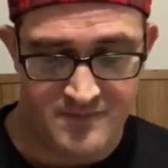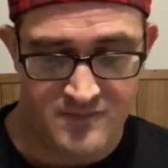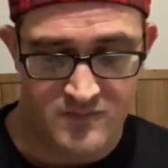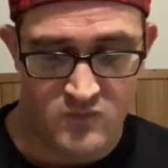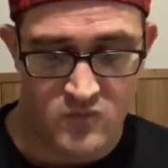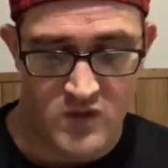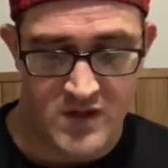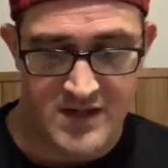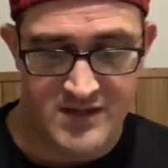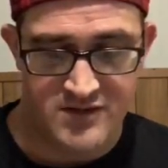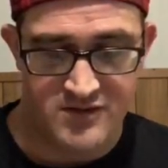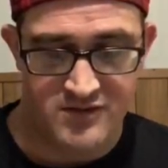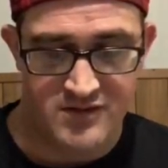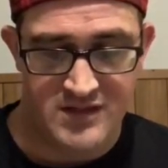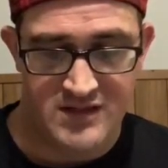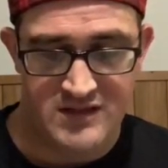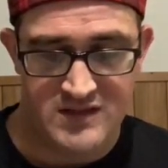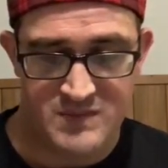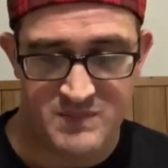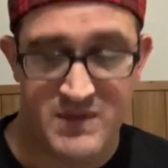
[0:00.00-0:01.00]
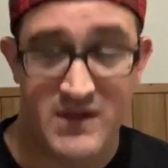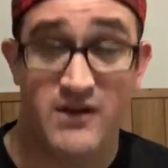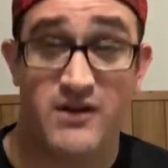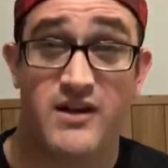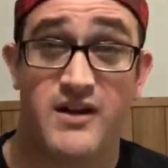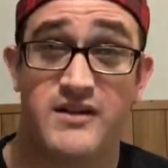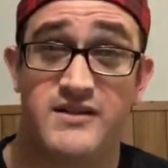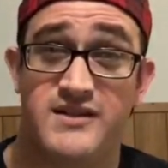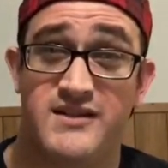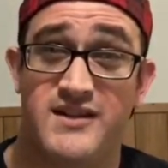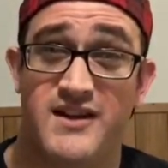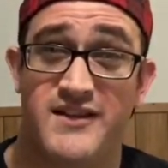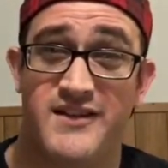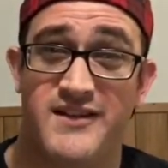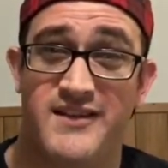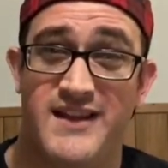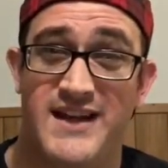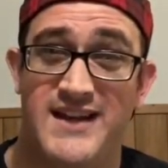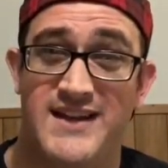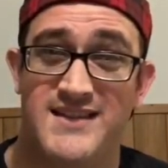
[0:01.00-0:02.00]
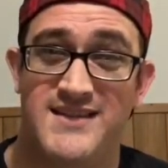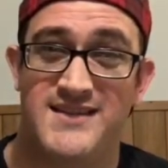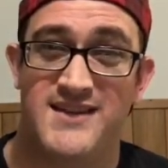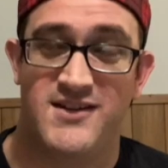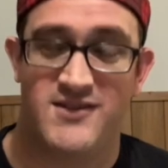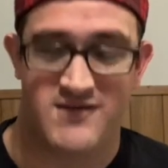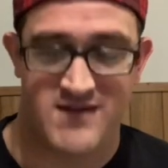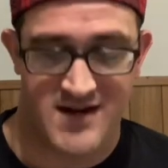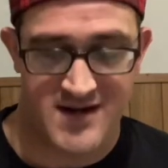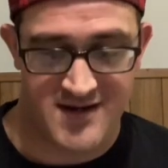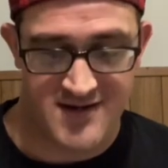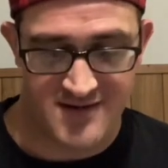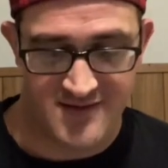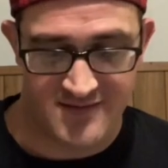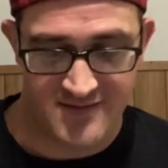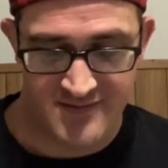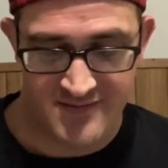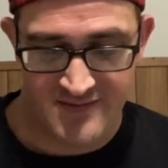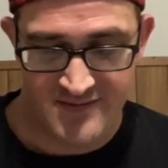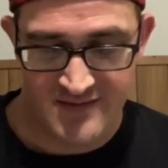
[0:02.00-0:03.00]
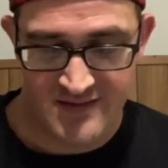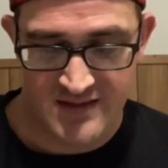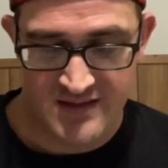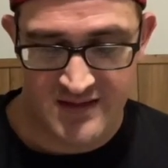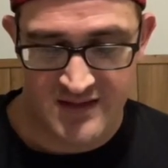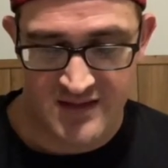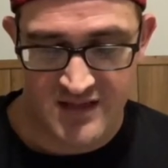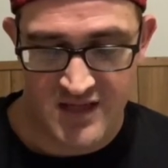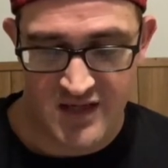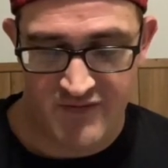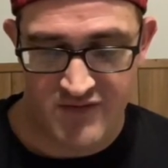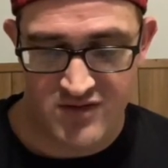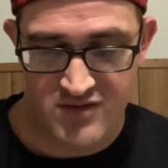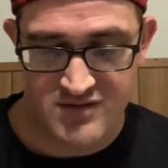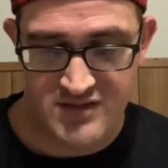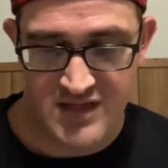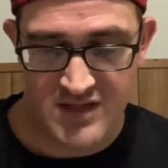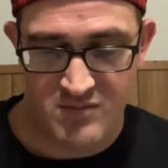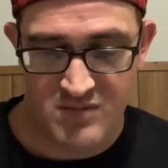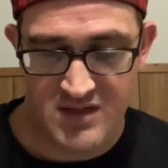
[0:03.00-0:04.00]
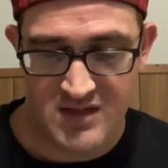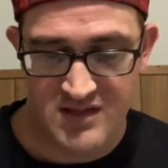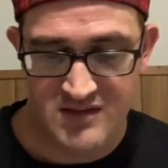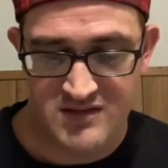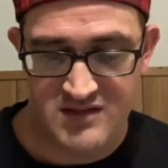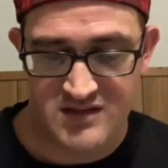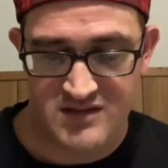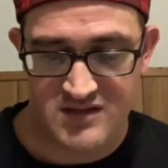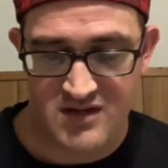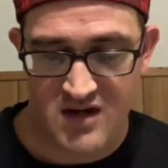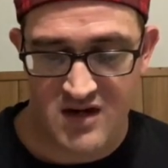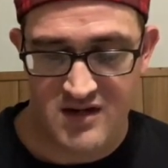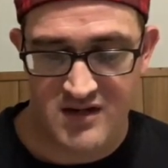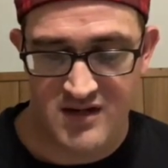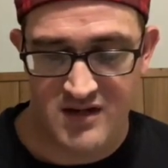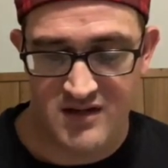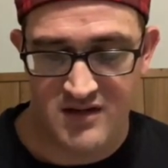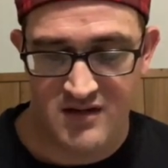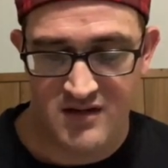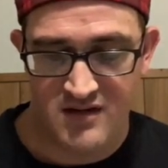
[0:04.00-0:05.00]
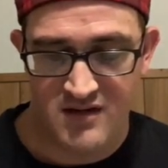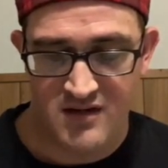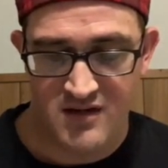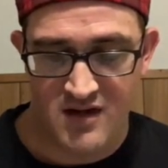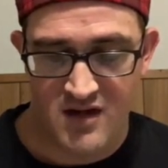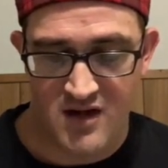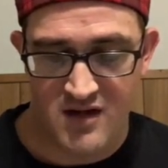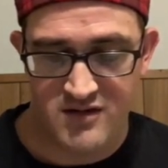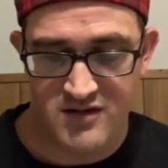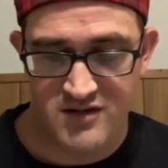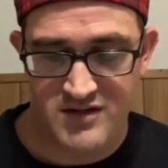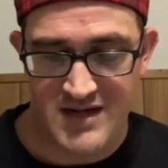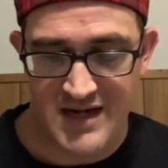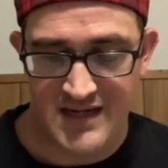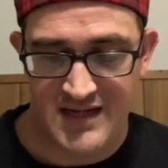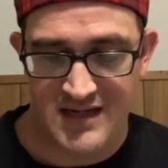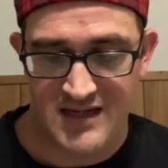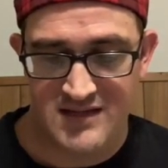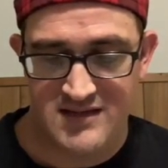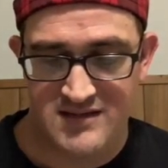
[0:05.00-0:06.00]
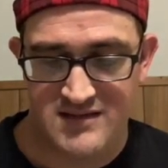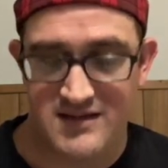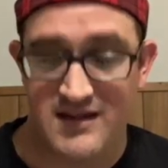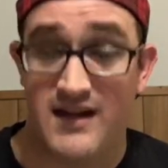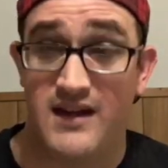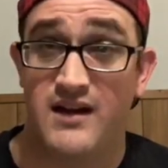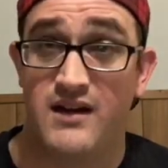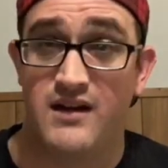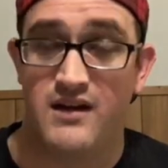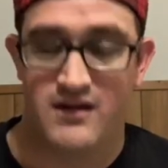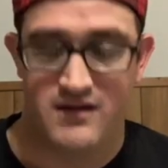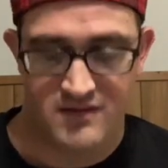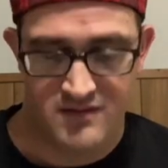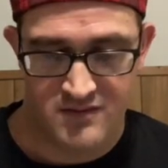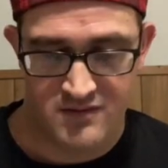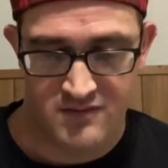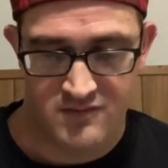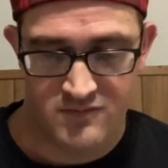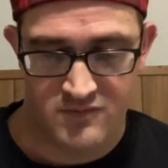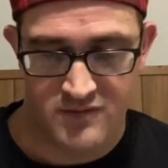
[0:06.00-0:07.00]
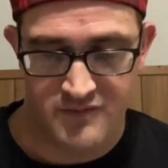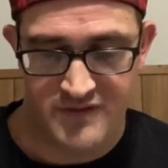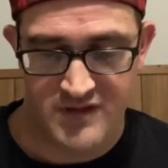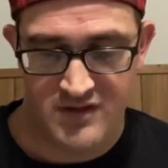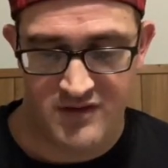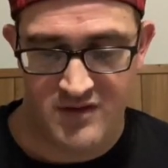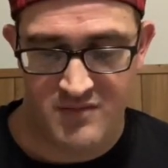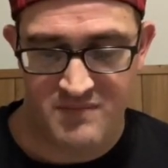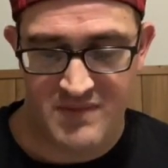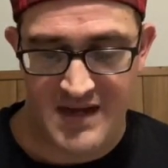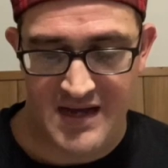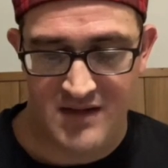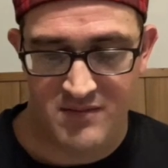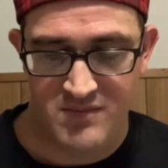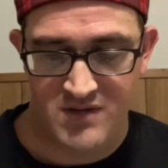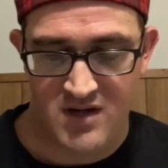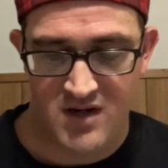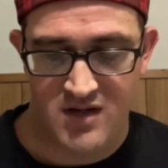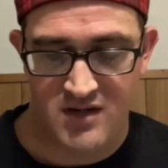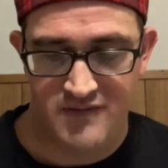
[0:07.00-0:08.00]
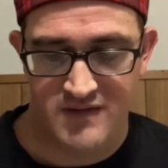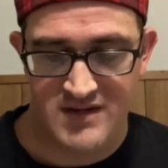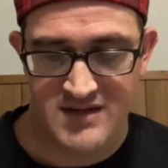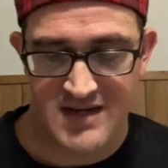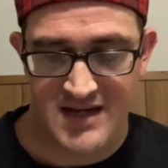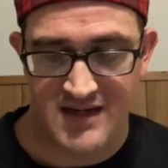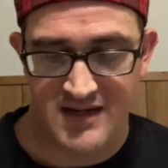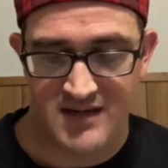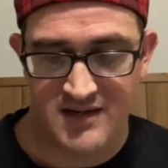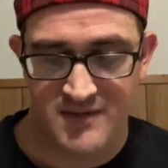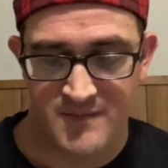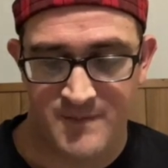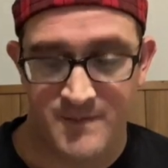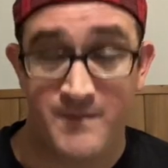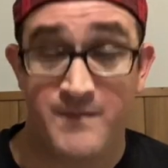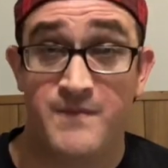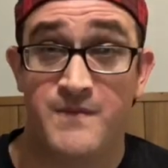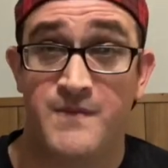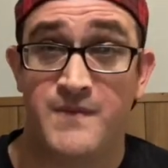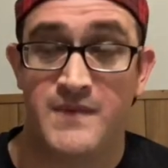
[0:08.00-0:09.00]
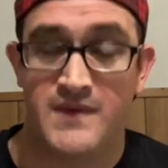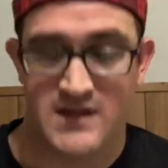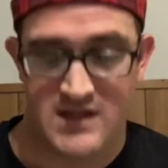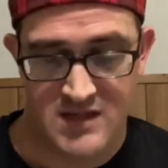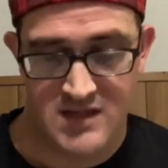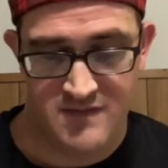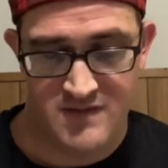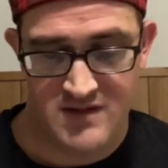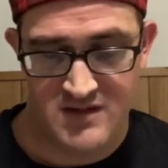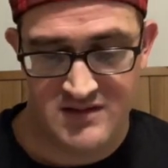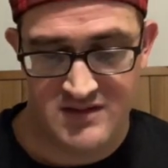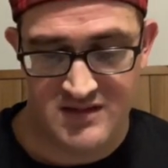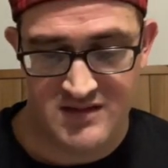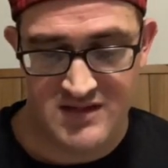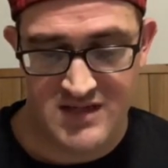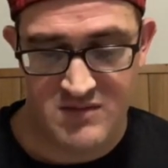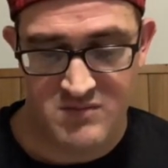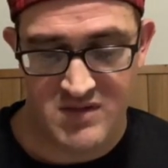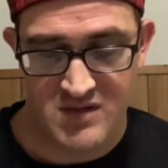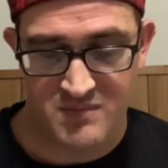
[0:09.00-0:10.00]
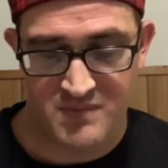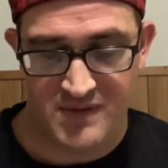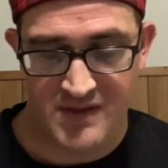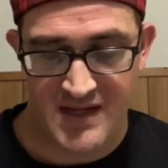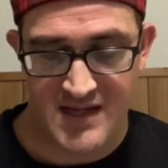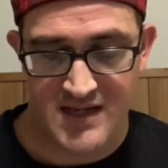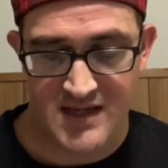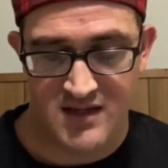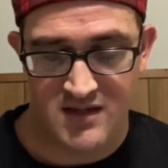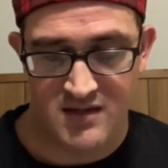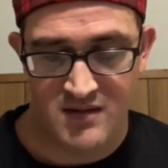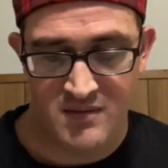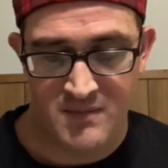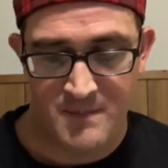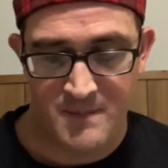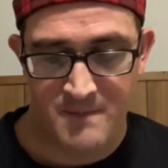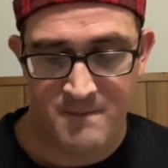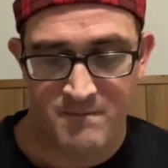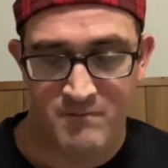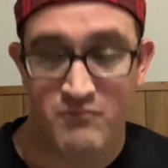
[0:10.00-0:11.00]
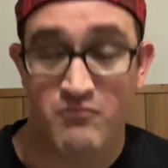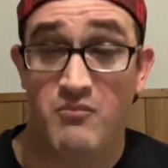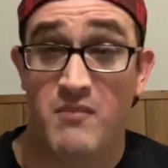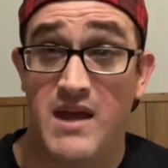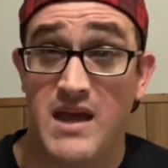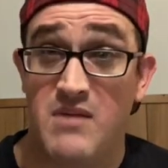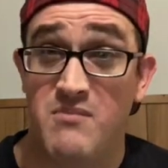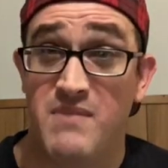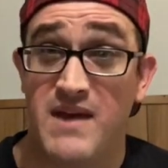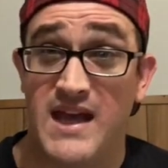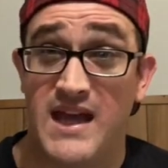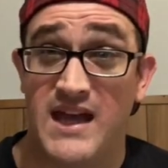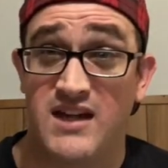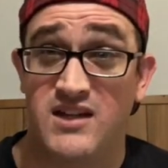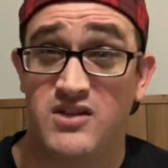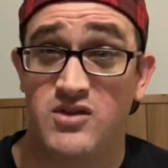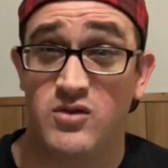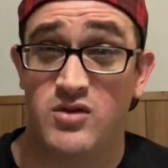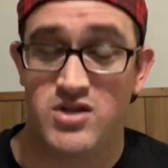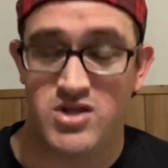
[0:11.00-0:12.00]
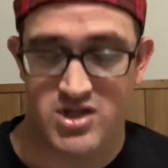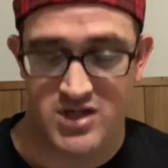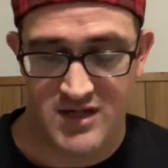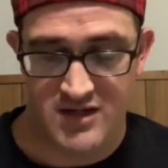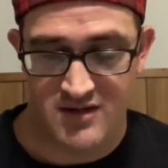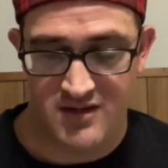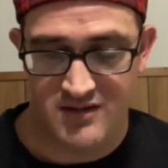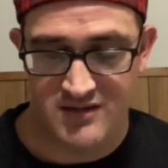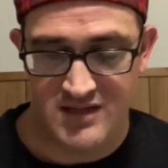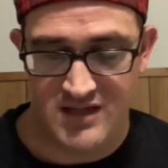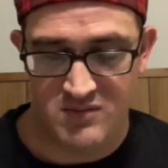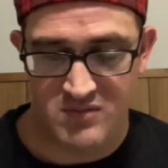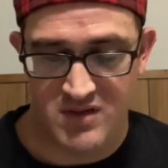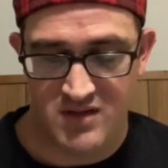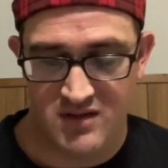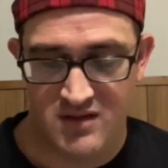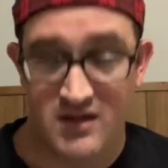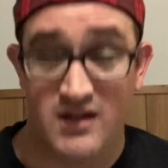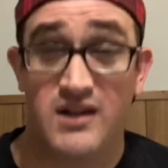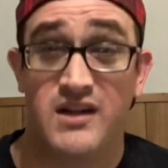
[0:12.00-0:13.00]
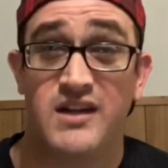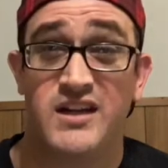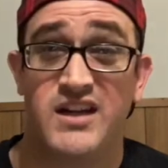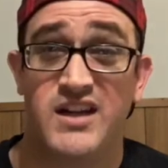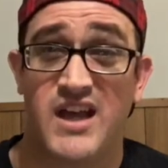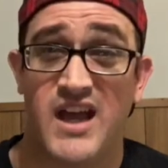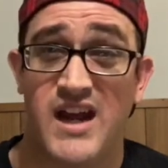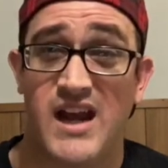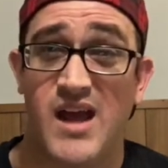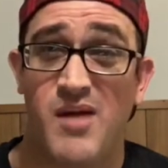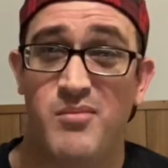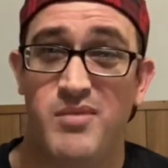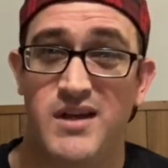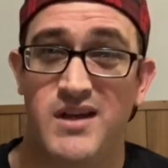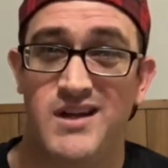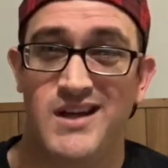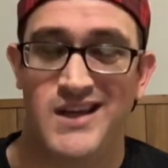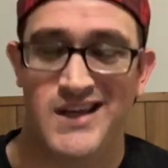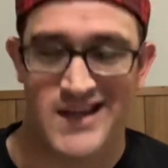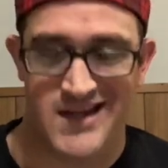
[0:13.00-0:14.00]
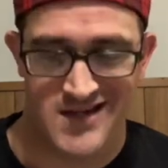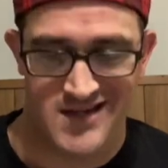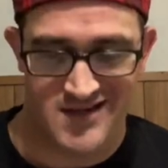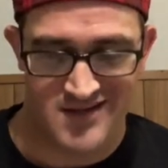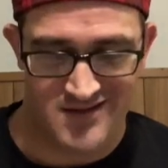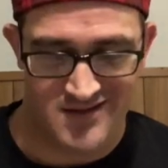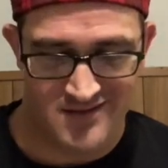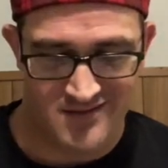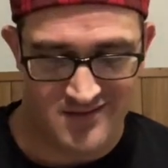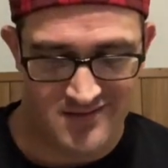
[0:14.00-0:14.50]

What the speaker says: Wandering Spirit, another Legacy Rare. If your demon is discarded, underdeck it instead. Reveal the bottom card of a deck. If it is a demon, play it. May ban to a generic demon. Cannot be negated.